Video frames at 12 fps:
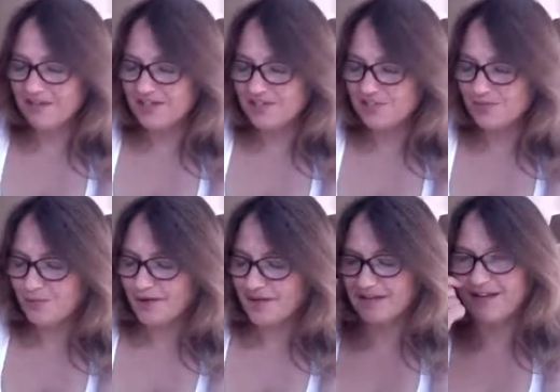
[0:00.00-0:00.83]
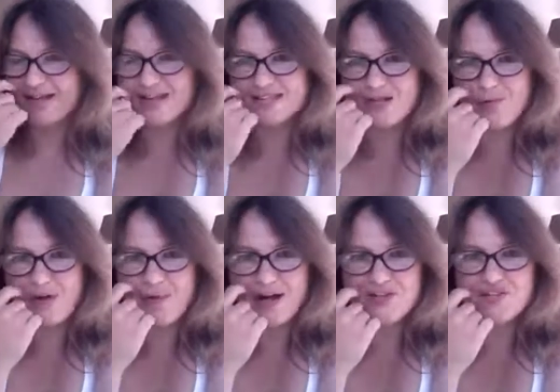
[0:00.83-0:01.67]
This one, like I said,
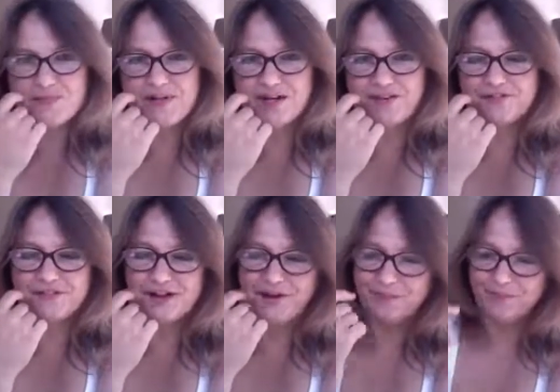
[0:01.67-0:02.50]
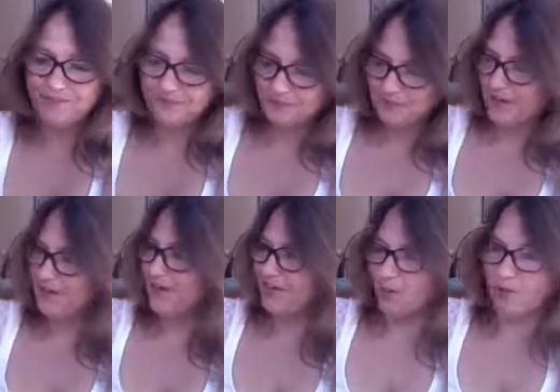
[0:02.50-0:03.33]
reminds me of
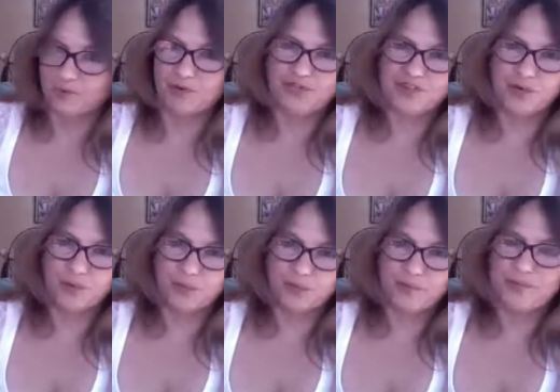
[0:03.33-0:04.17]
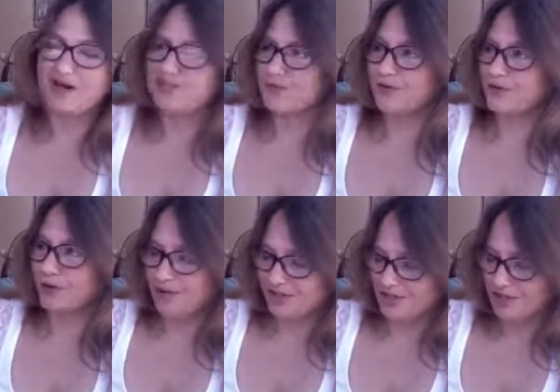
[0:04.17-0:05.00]
another one with humor. It reminds me of
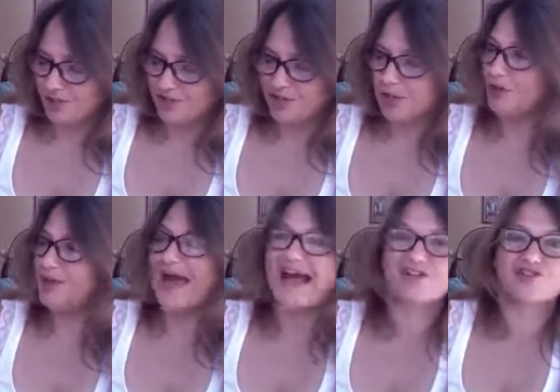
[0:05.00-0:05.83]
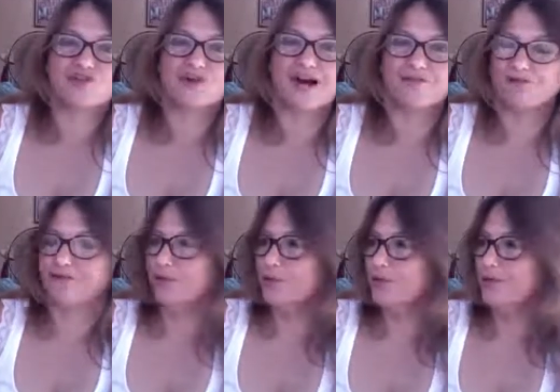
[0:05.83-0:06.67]
Dark Star. It's called Astronaut
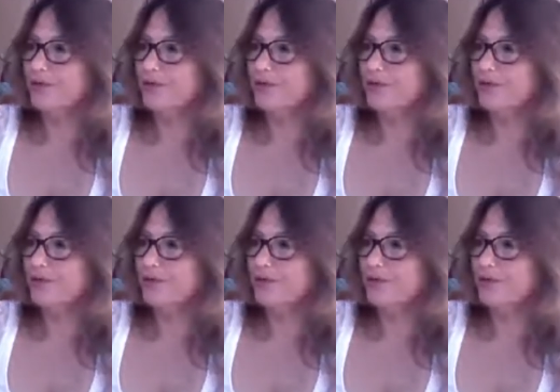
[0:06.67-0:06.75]
Food.